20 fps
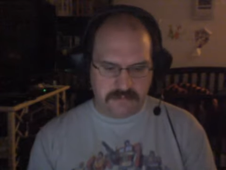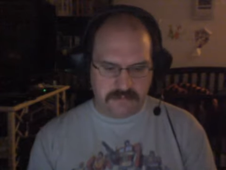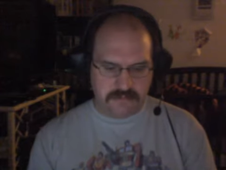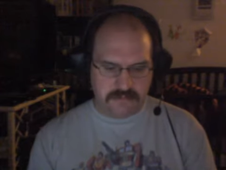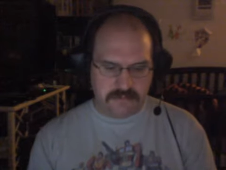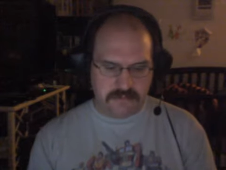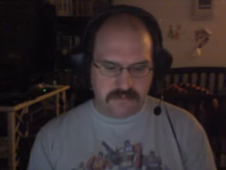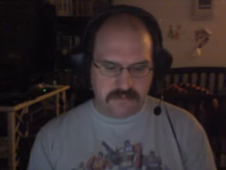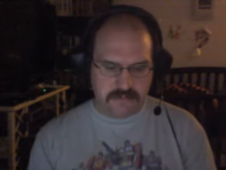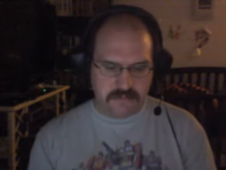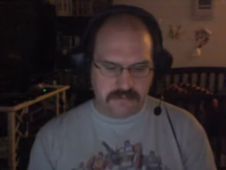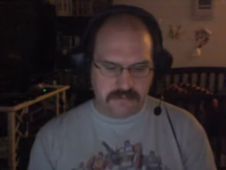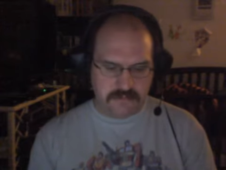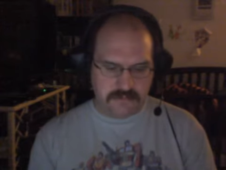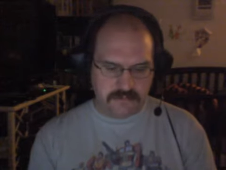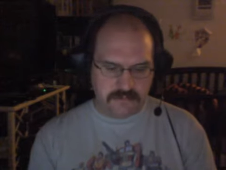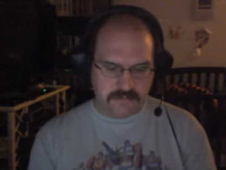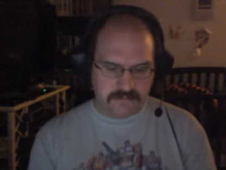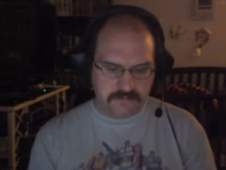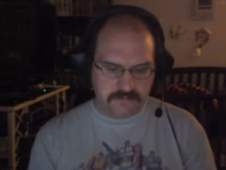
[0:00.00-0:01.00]

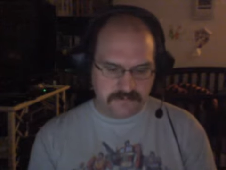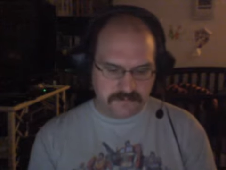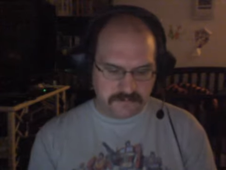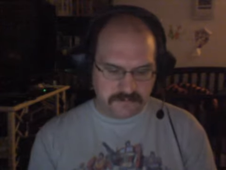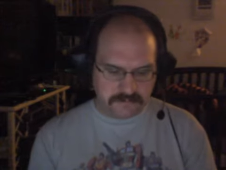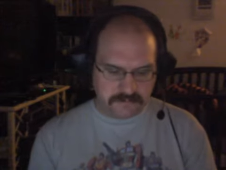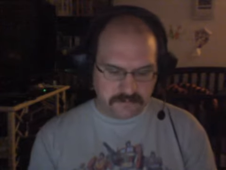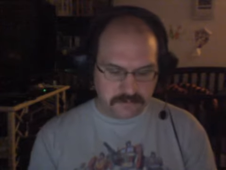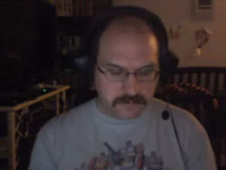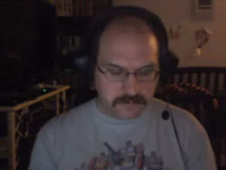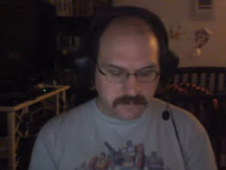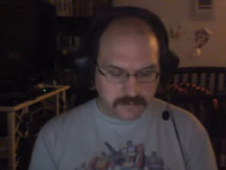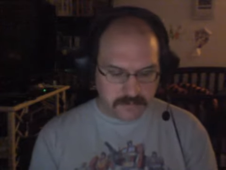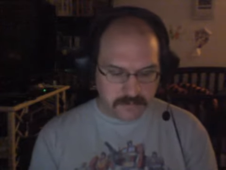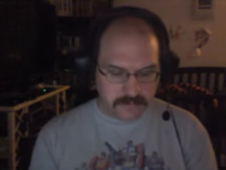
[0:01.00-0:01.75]
No one is speaking in this clip.